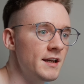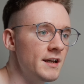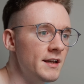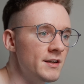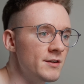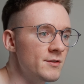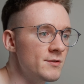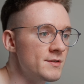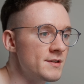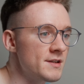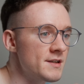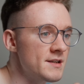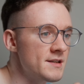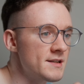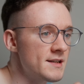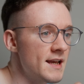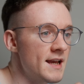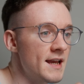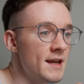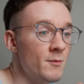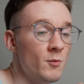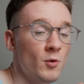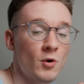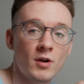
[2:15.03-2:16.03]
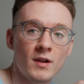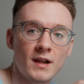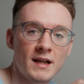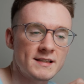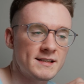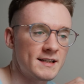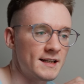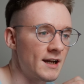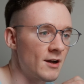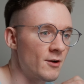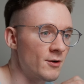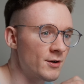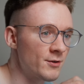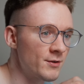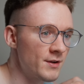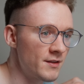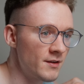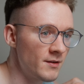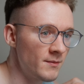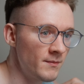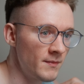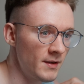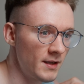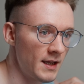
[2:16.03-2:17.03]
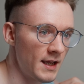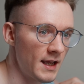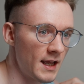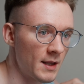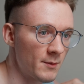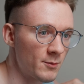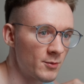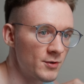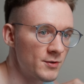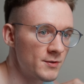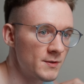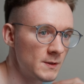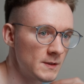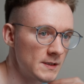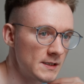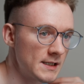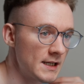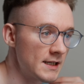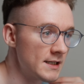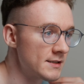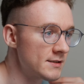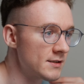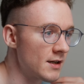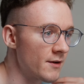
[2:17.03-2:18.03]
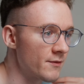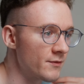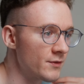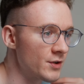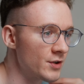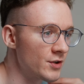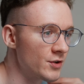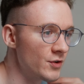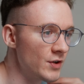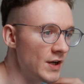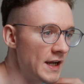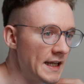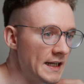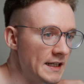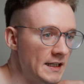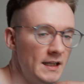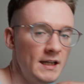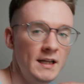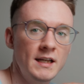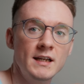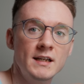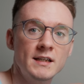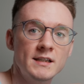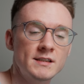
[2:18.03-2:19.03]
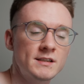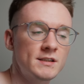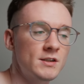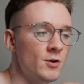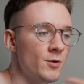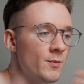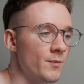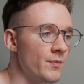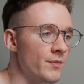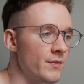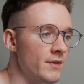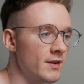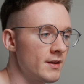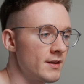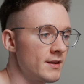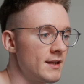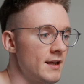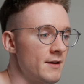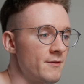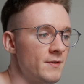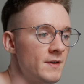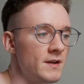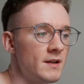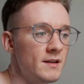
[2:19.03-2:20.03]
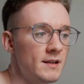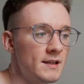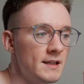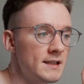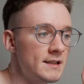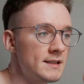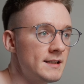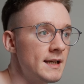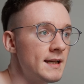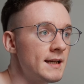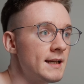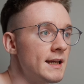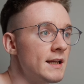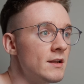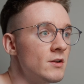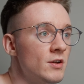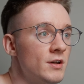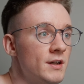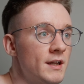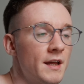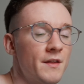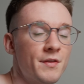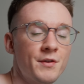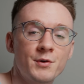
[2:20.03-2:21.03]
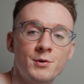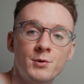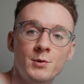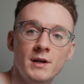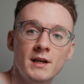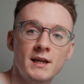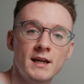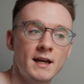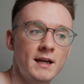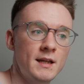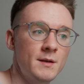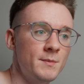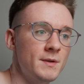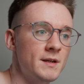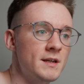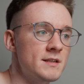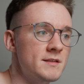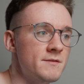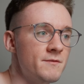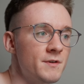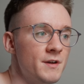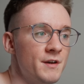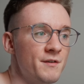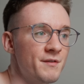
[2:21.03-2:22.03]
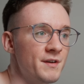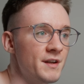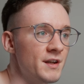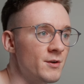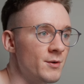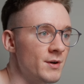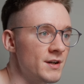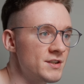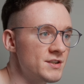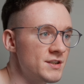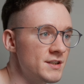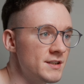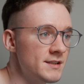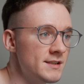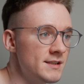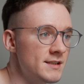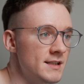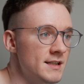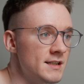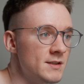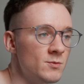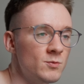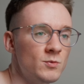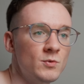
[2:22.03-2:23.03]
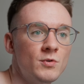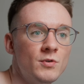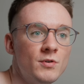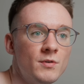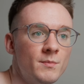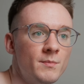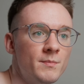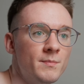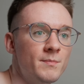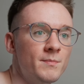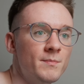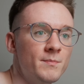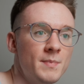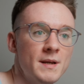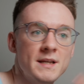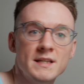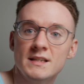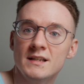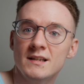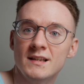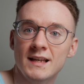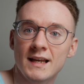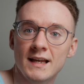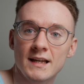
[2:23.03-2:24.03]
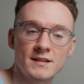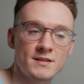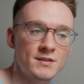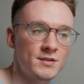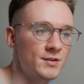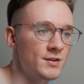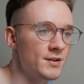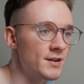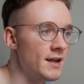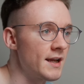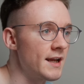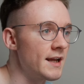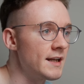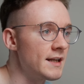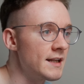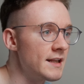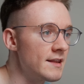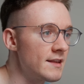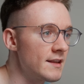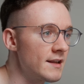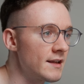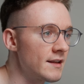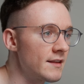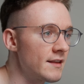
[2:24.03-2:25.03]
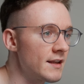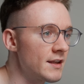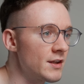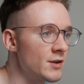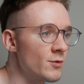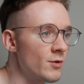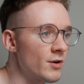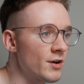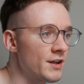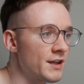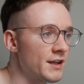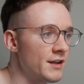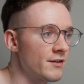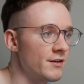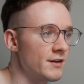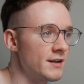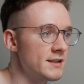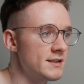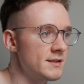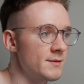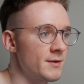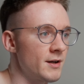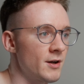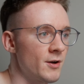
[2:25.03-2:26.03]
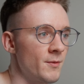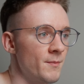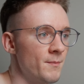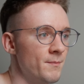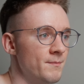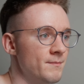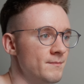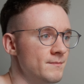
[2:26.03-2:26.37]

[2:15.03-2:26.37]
uses a more classic algorithm and produces a softer grain. So definitely take a look at their quick guide, because if you have any questions, this will basically answer anything that you are curious about.